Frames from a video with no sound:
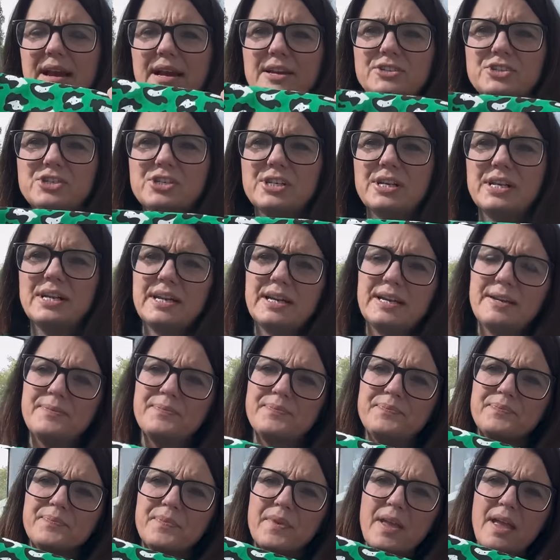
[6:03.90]
actually
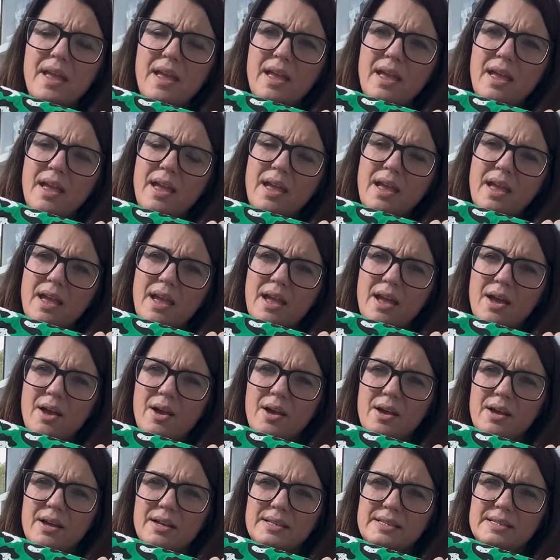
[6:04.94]

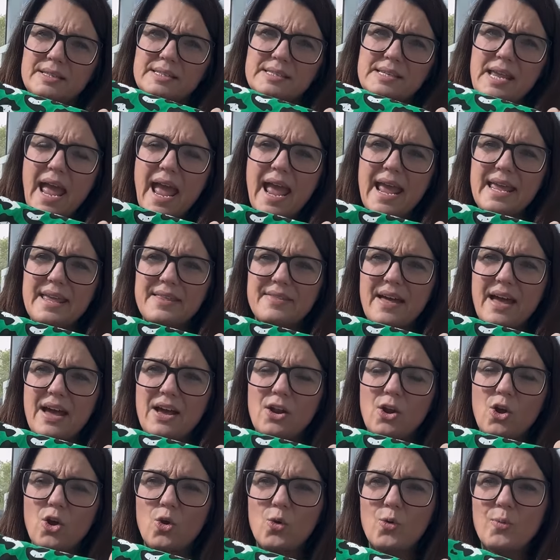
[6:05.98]
take that
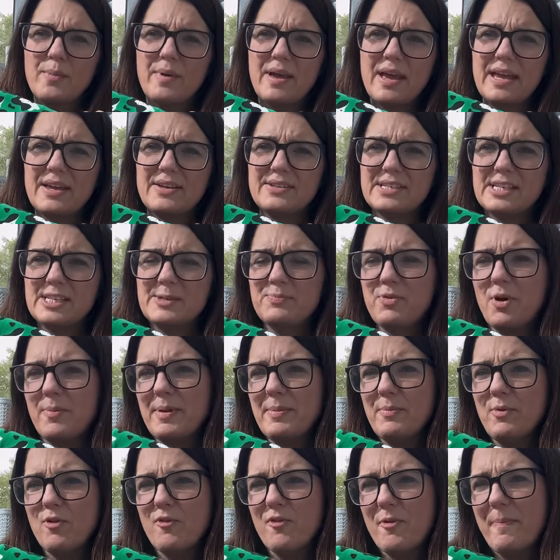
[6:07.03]
along with me, because it's probably
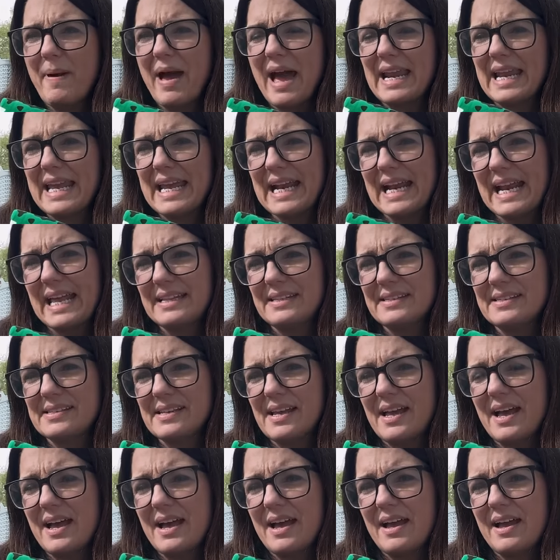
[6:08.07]
more of a palette
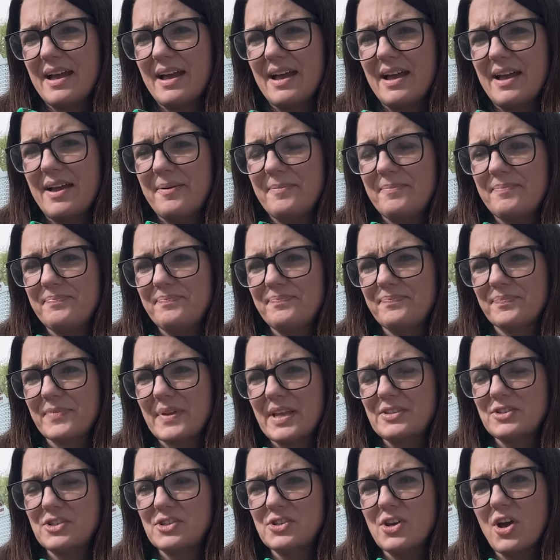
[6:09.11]
cleanser, and
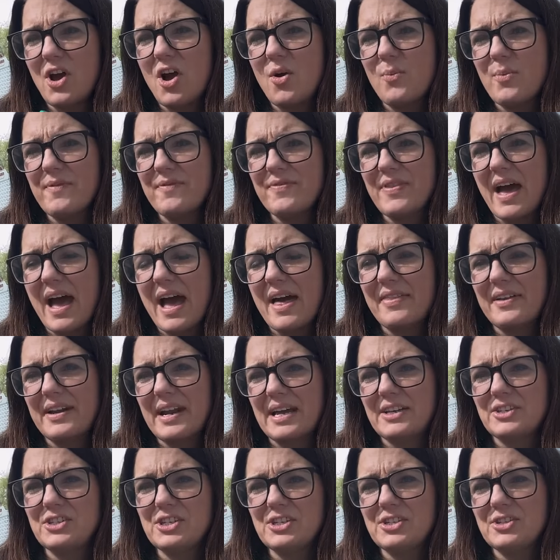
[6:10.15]
start with that than
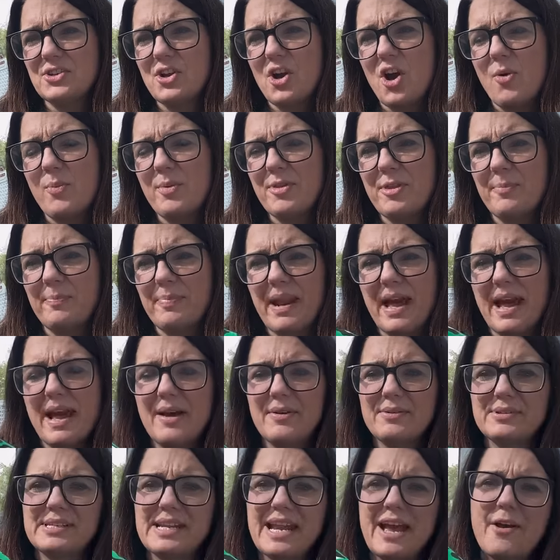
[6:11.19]
actually start with the
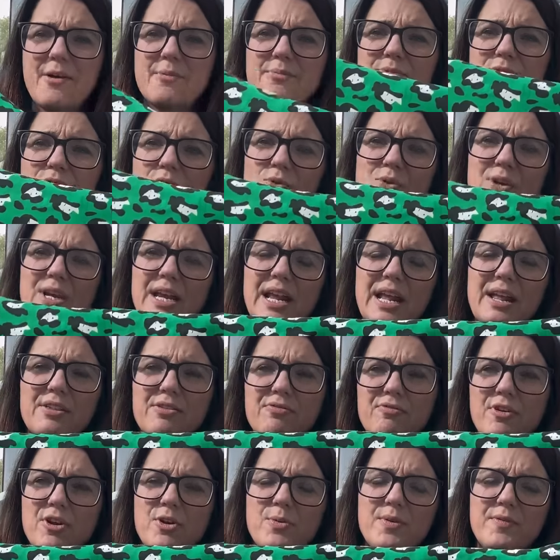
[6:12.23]
blouse. Now I'm talking it
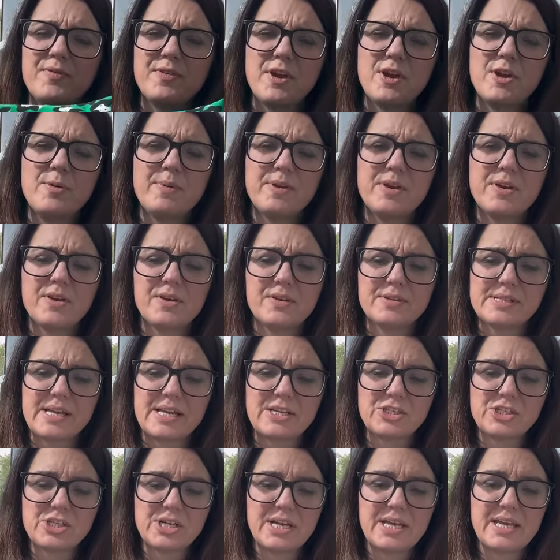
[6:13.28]
through with you, because
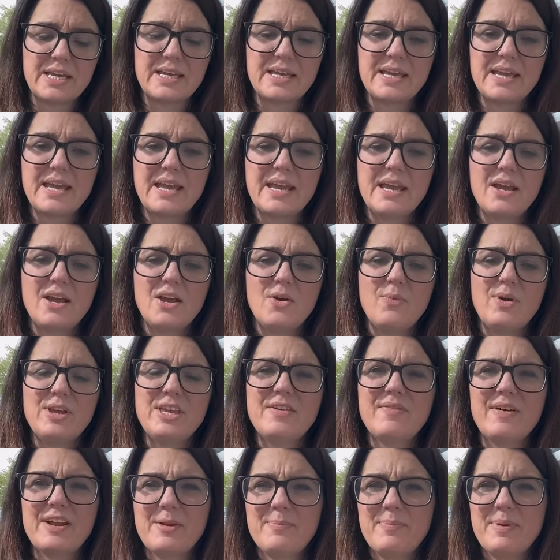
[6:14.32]
actually when
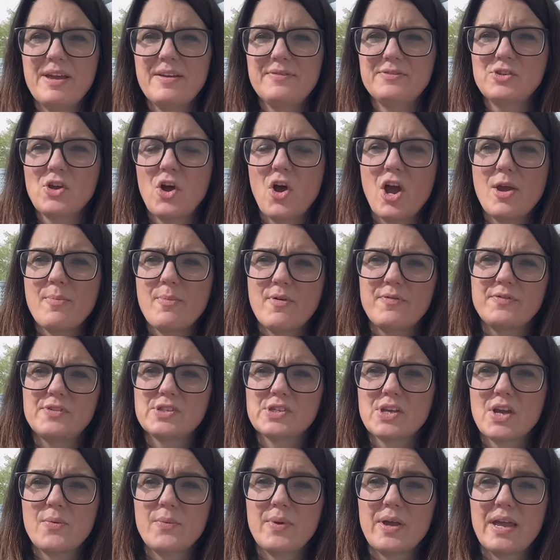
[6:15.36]
you've had a bit of time off
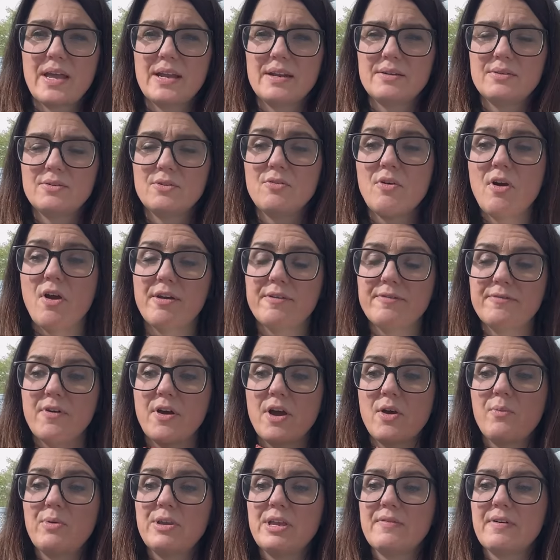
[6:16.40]
sewing, or I
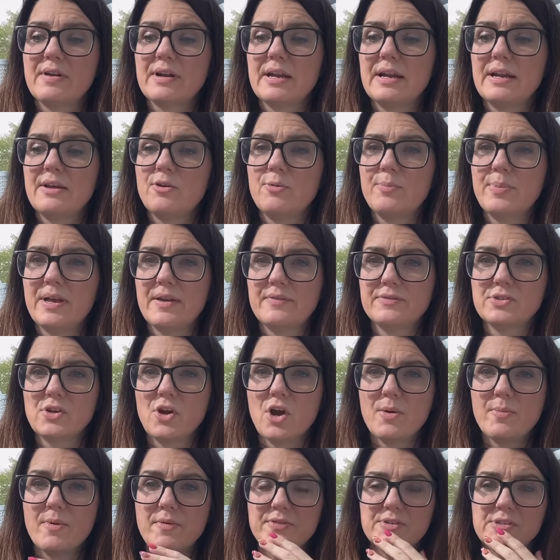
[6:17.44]
find when you've had a little bit of
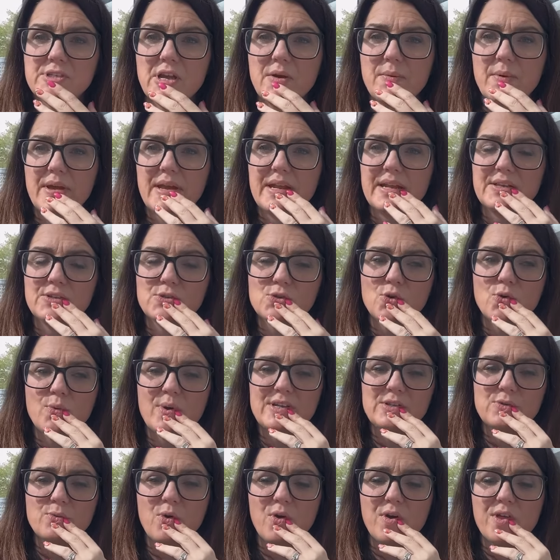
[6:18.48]
time off sewing, it's
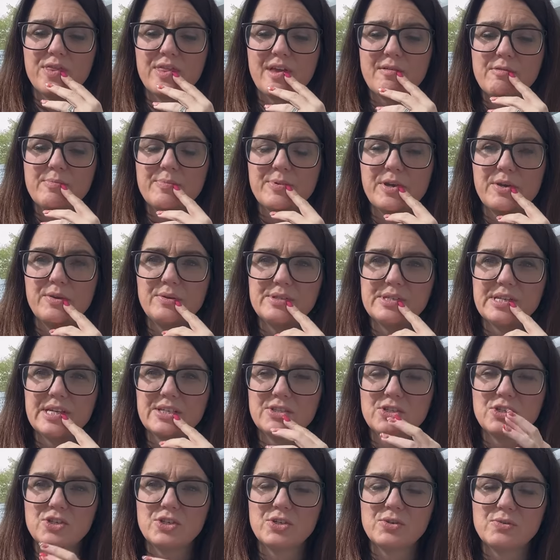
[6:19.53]
always quite therapeutic
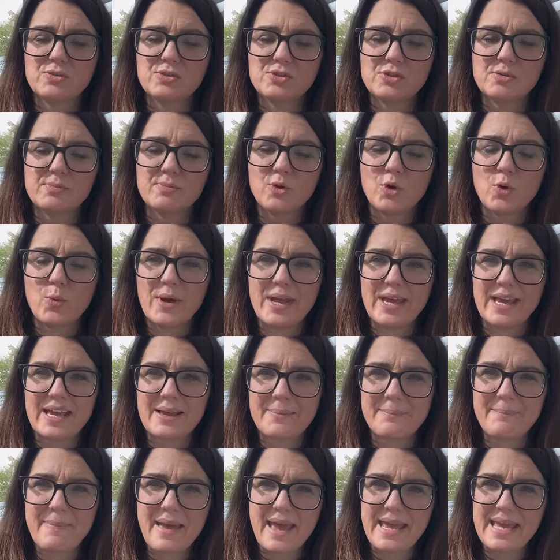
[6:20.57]
to do some quick
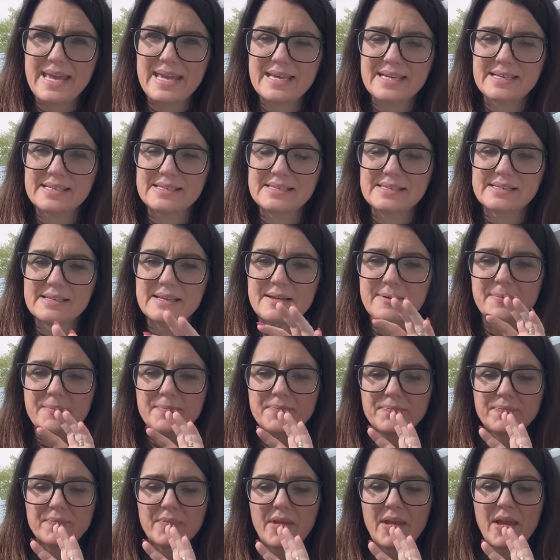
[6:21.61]
makes.
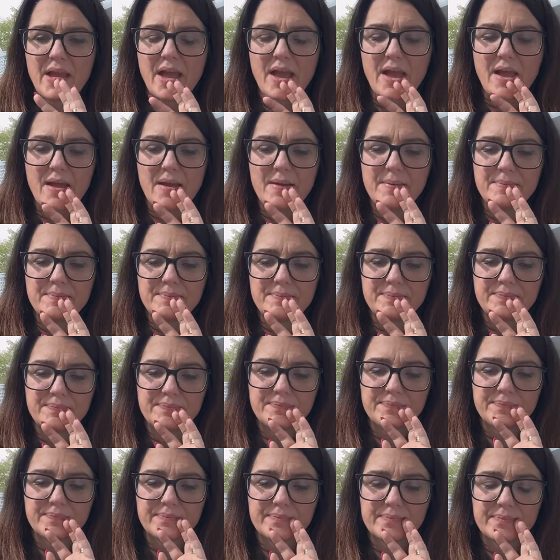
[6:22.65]
Yeah,
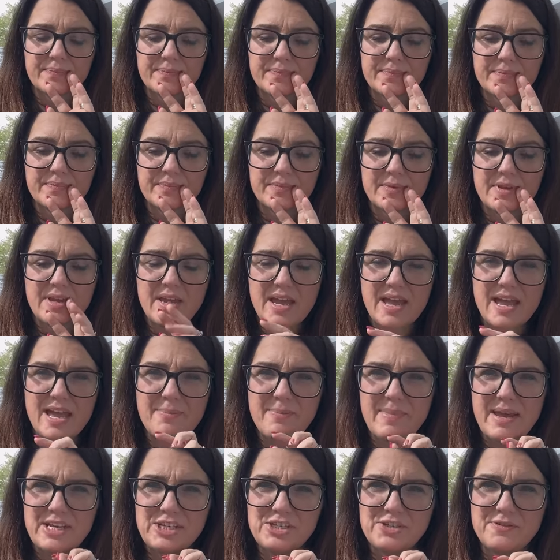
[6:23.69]
it
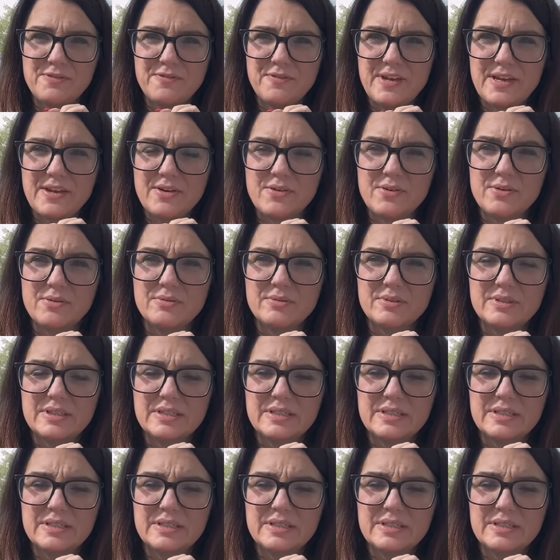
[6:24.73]
makes you feel,